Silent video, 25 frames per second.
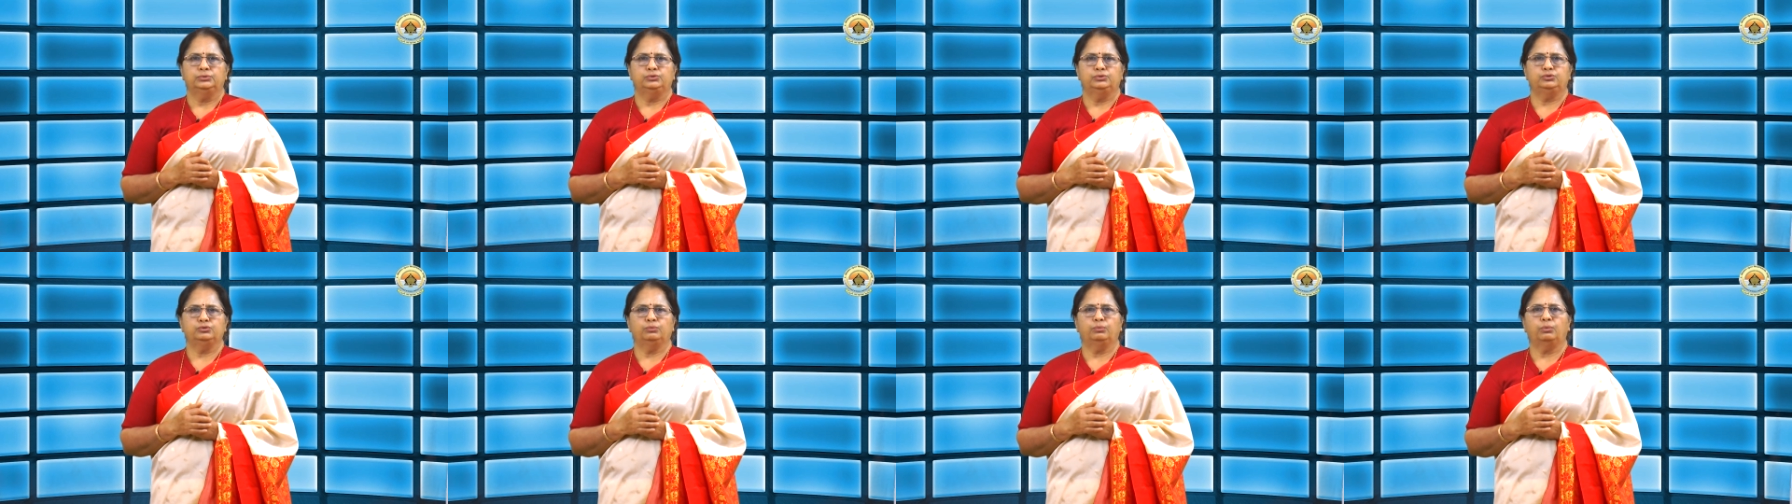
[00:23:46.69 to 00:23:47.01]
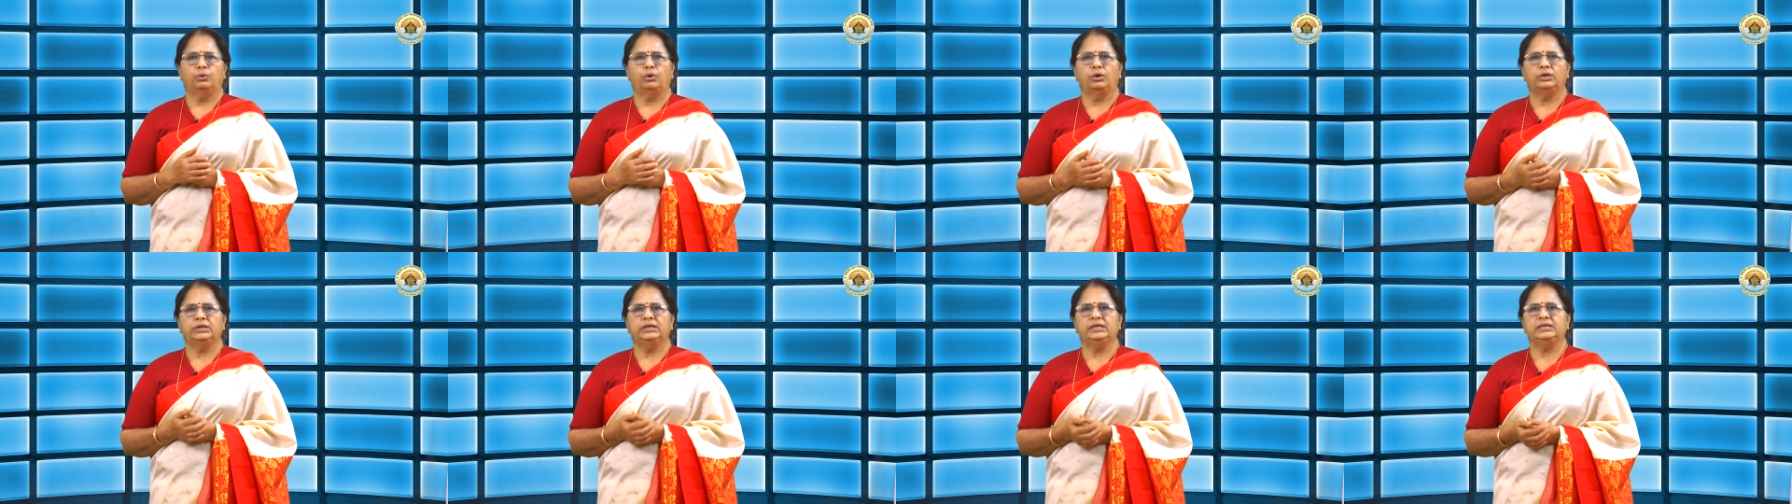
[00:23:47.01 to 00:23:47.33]
to
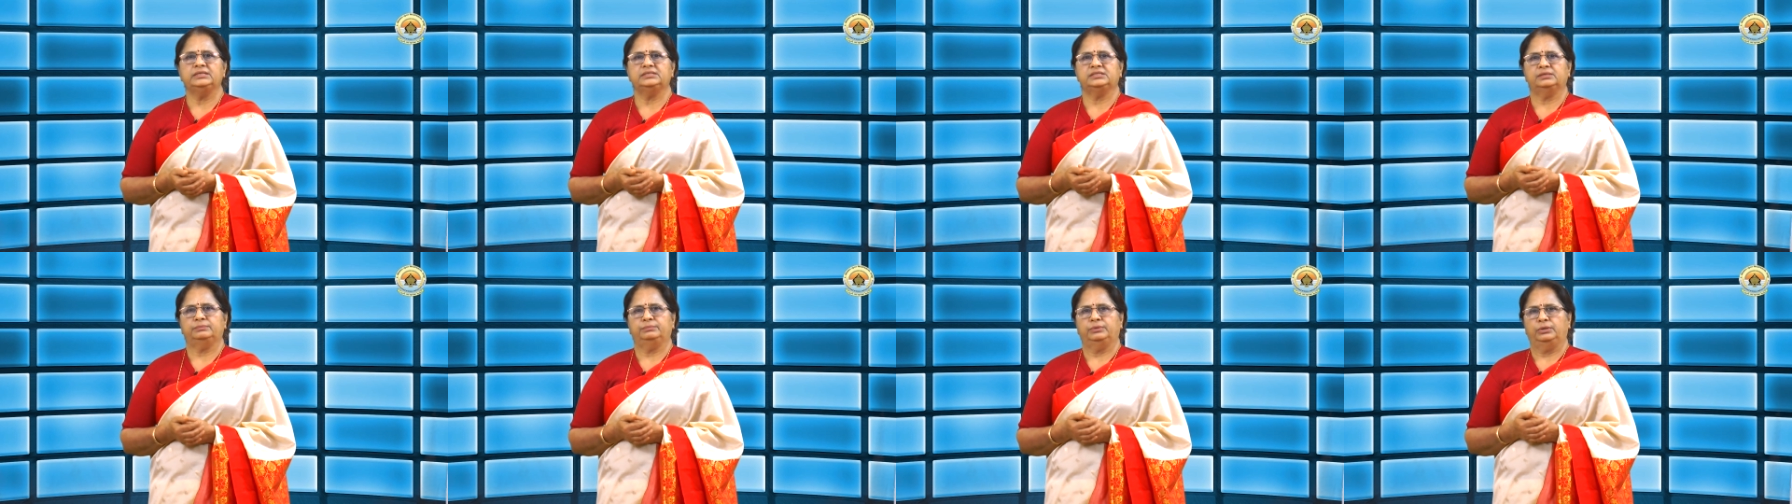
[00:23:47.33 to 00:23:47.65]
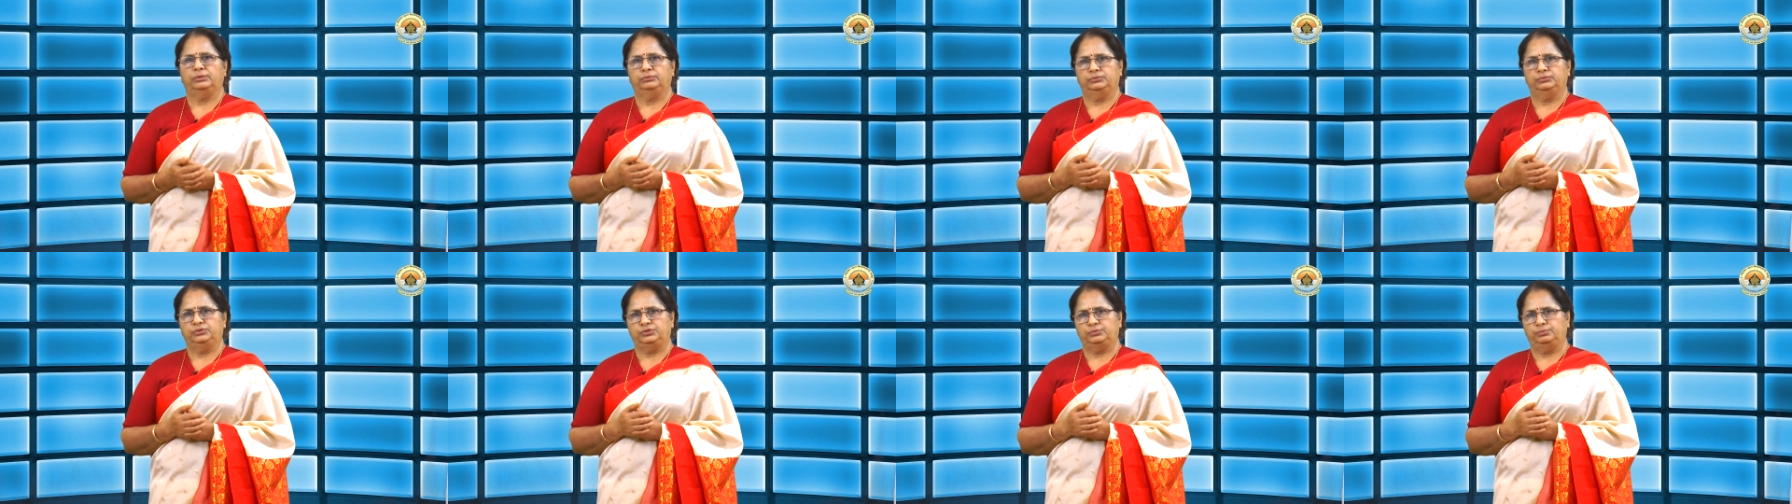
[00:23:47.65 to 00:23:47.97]
warnings
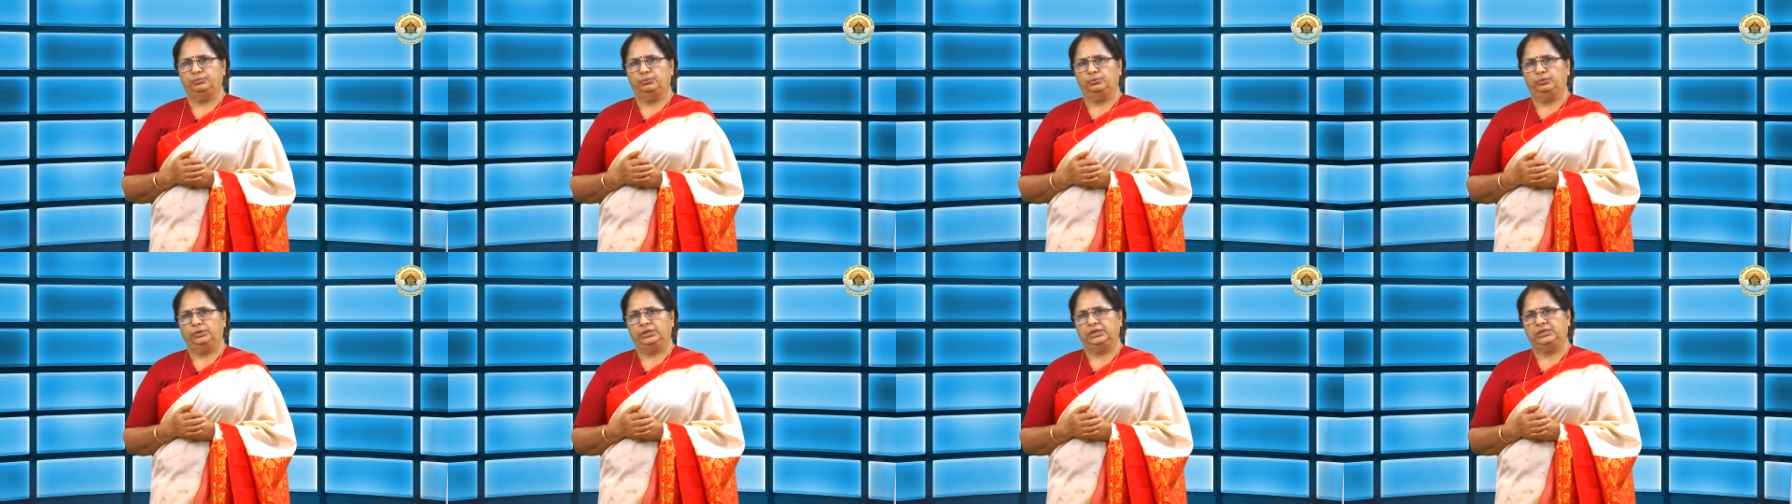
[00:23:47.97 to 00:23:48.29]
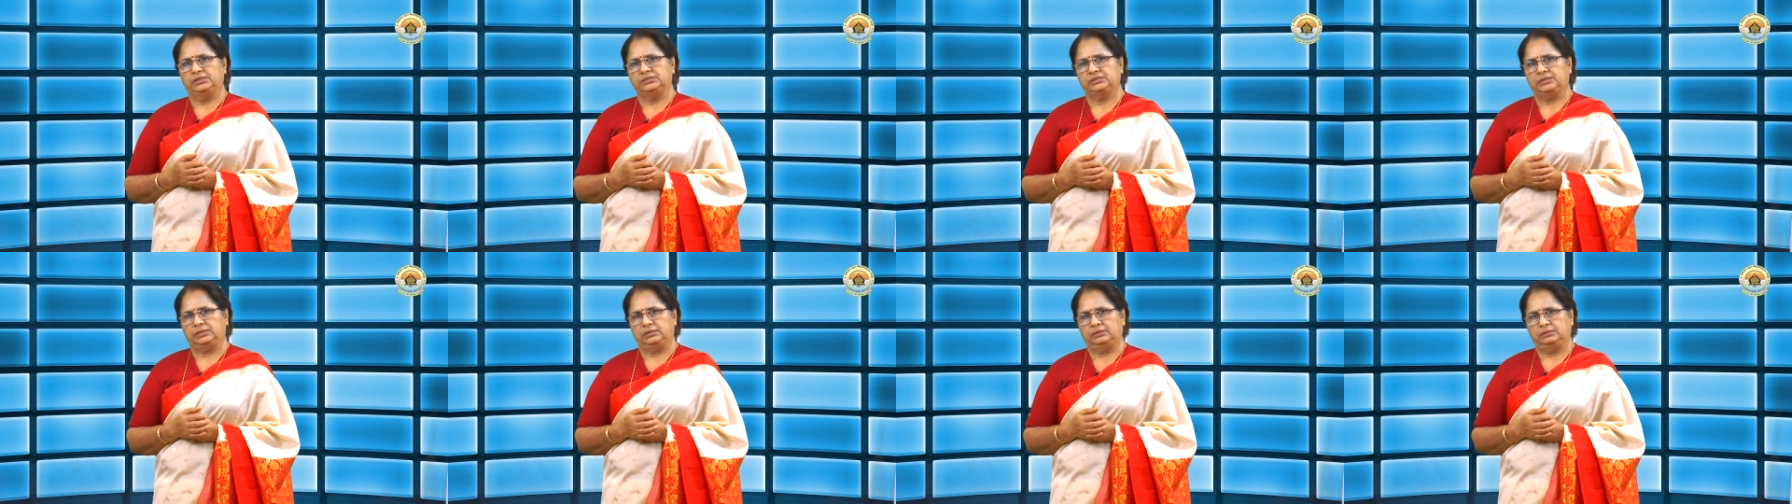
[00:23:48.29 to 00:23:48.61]
about
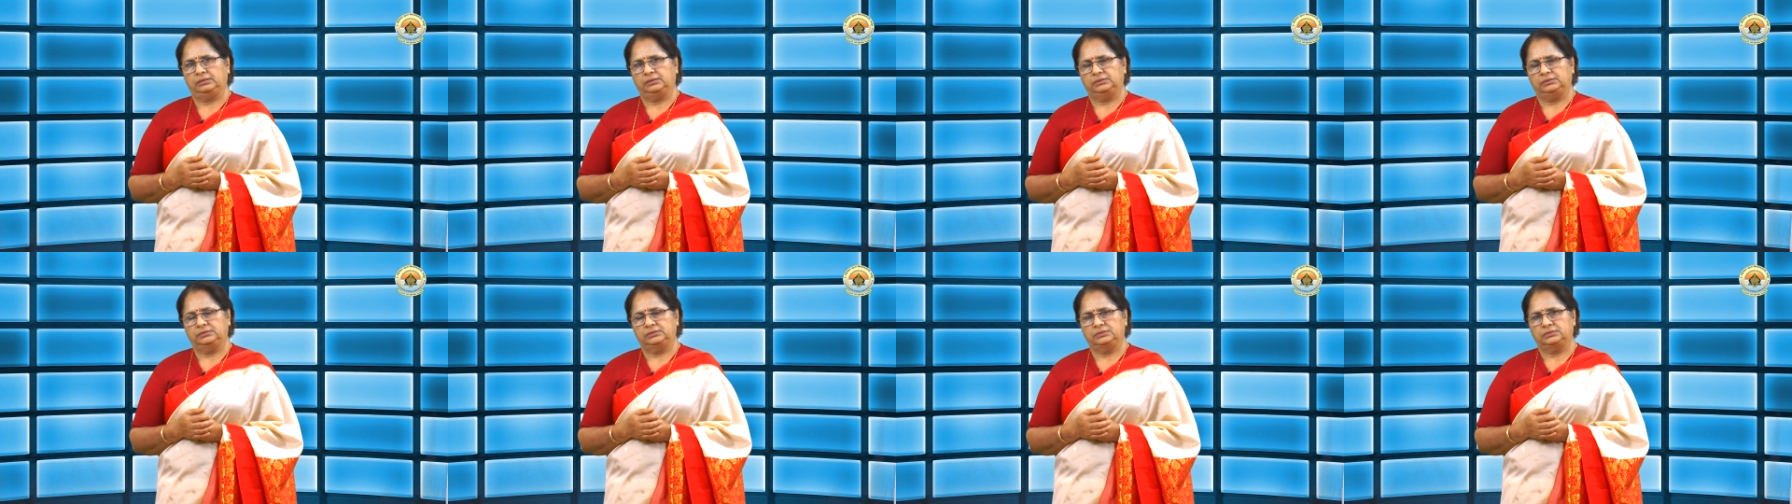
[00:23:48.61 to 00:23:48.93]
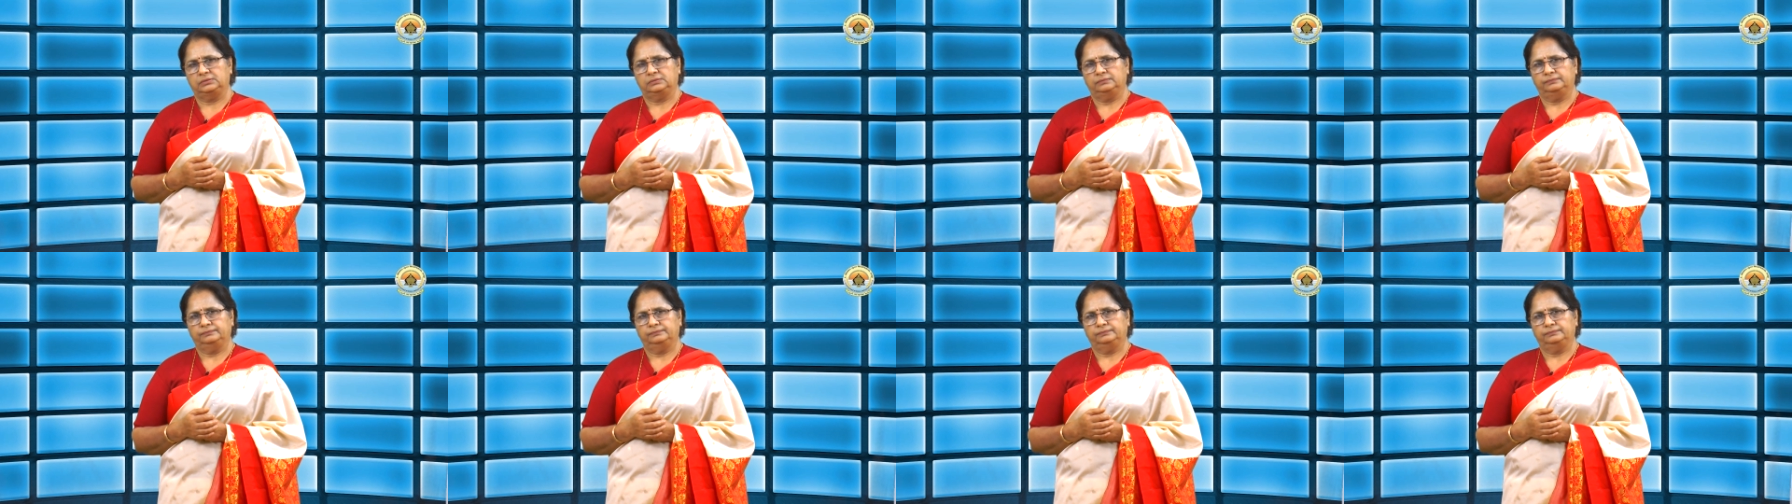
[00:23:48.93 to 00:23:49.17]
smoking cigarettes.